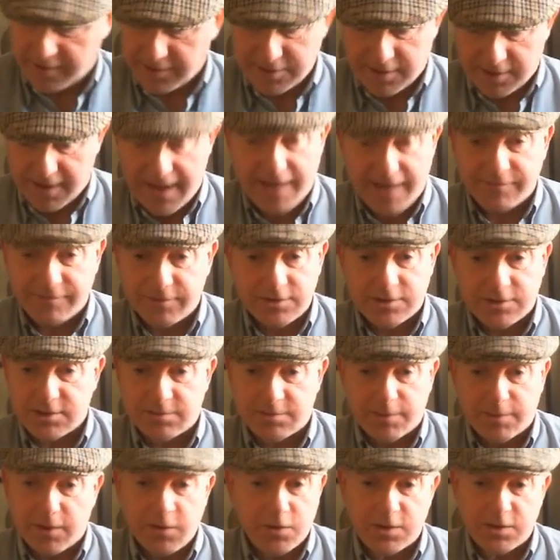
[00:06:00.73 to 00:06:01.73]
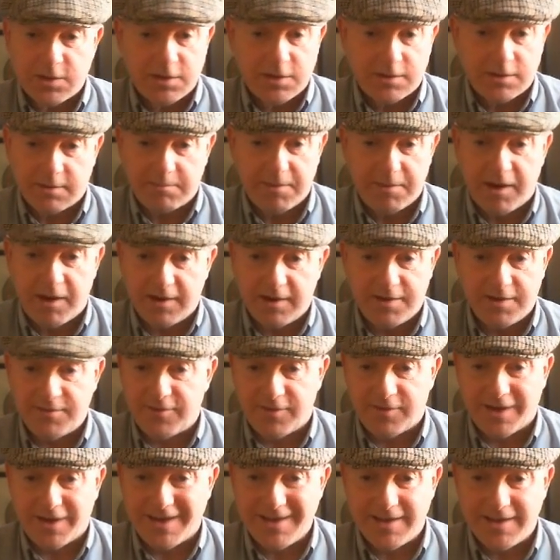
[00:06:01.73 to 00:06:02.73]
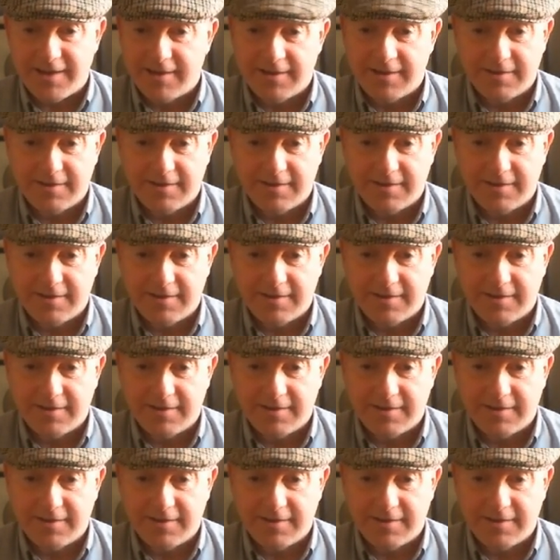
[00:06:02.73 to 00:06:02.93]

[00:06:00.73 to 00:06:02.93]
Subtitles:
I haven't smoked Marlin Flake